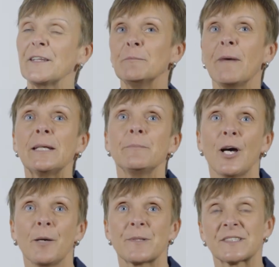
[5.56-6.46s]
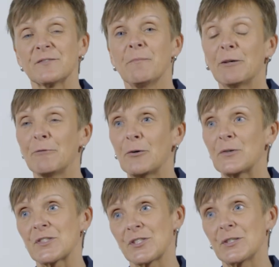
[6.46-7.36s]
think the main purpose of my role
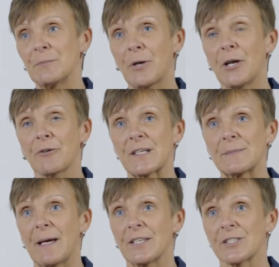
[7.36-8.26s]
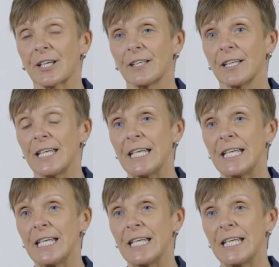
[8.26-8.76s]
as student progress manager